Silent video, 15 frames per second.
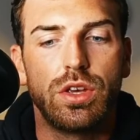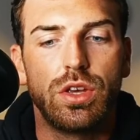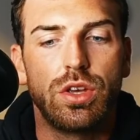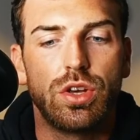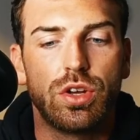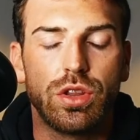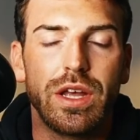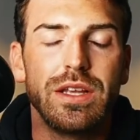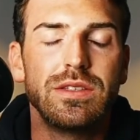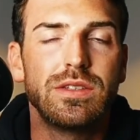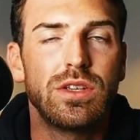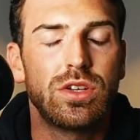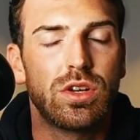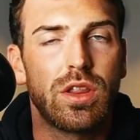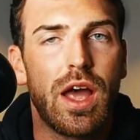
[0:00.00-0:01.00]
your lens
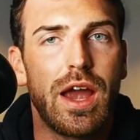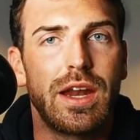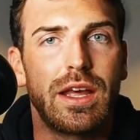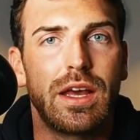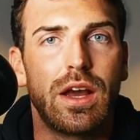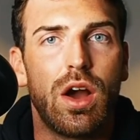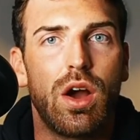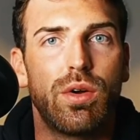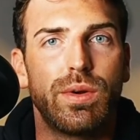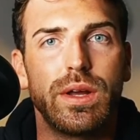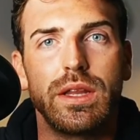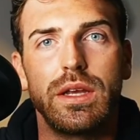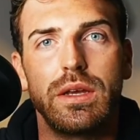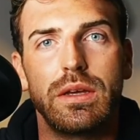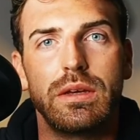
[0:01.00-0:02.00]
and your lighting are
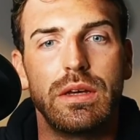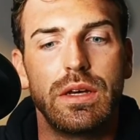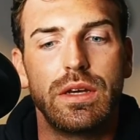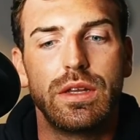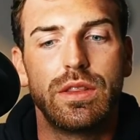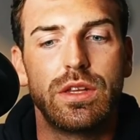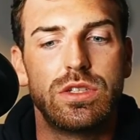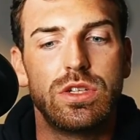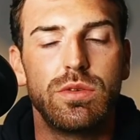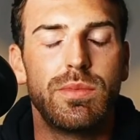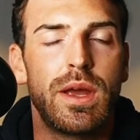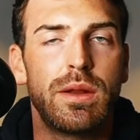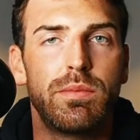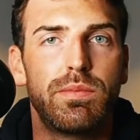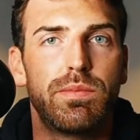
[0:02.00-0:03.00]
really the two
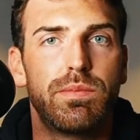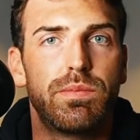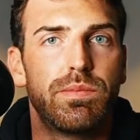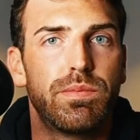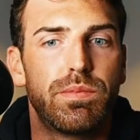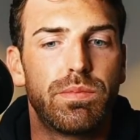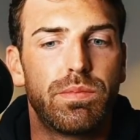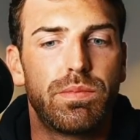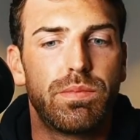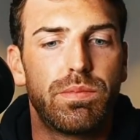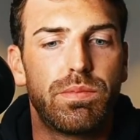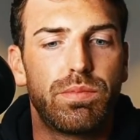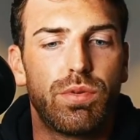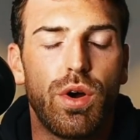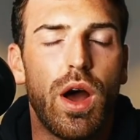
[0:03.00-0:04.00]
main
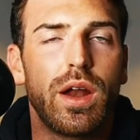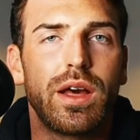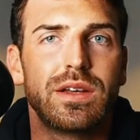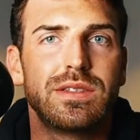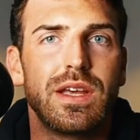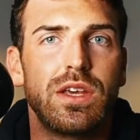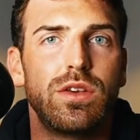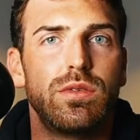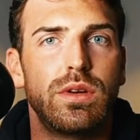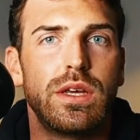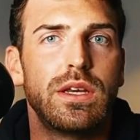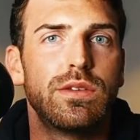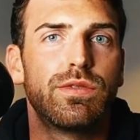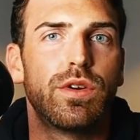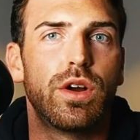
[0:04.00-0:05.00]
products that you
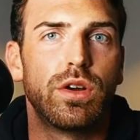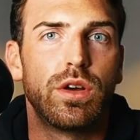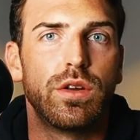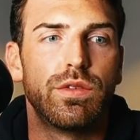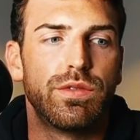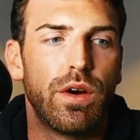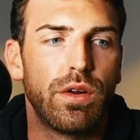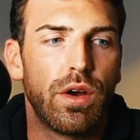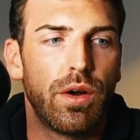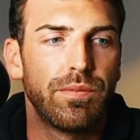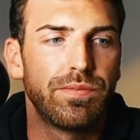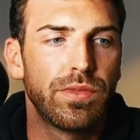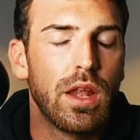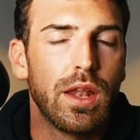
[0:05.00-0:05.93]
need for a good photo.